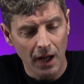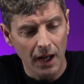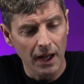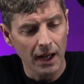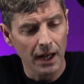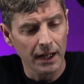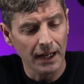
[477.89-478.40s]

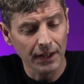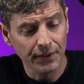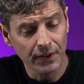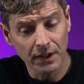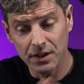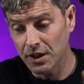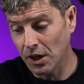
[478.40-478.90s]
Next
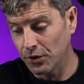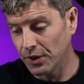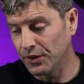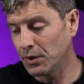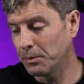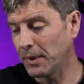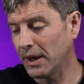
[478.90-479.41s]
thing to note
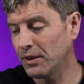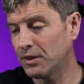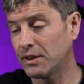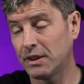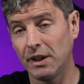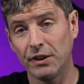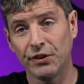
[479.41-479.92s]
is
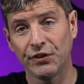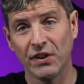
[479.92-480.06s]
about this